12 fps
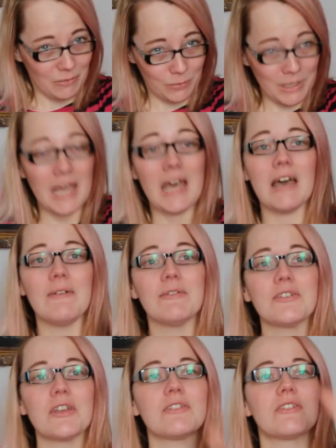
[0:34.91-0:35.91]
we have
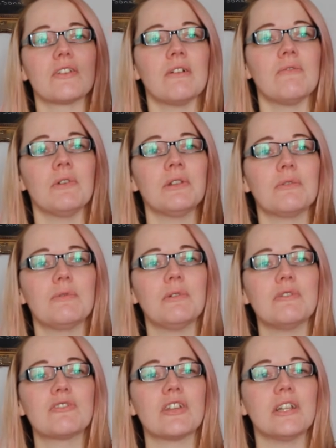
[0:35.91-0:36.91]
such
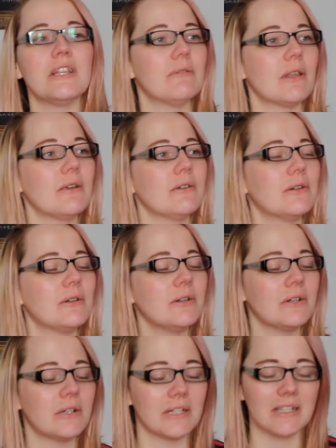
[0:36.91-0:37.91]
wonderful sunny weather.
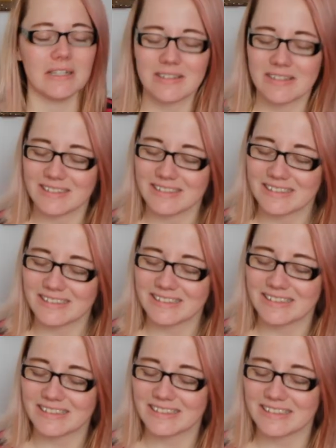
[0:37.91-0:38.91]
Oh, it's
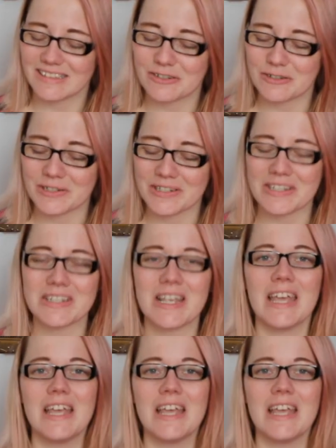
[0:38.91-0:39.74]
gorgeous.